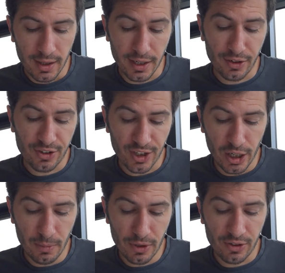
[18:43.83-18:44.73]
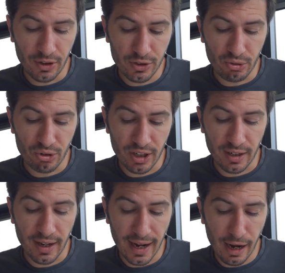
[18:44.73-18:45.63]
and the scope such order
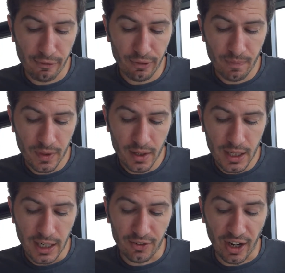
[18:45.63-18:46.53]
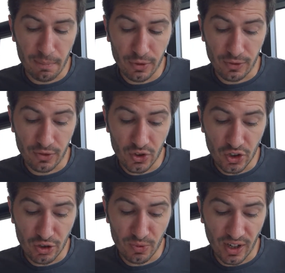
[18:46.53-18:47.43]
can have, examples of
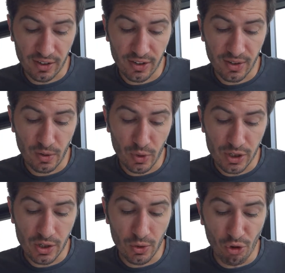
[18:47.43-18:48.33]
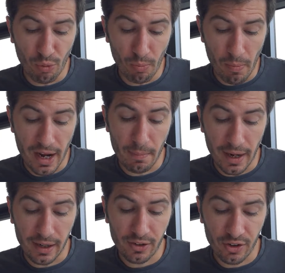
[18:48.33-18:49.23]
circumstances in which a court may
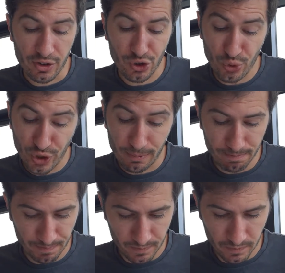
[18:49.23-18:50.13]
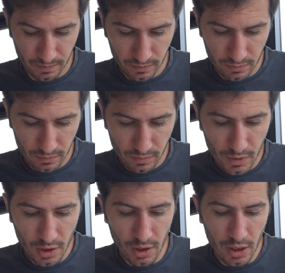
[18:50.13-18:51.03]
make such an order.
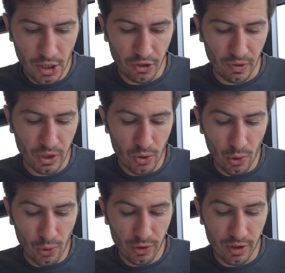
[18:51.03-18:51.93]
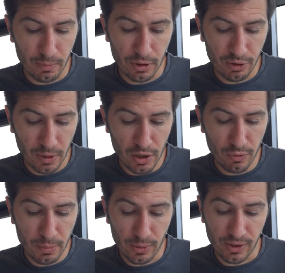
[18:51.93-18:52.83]
So a court can postpone
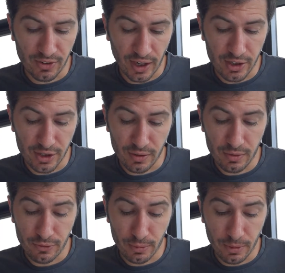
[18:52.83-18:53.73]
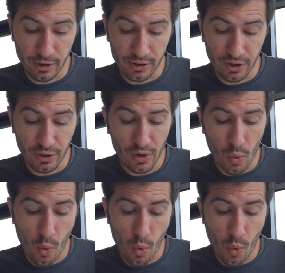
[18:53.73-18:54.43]
reporting Section 4.2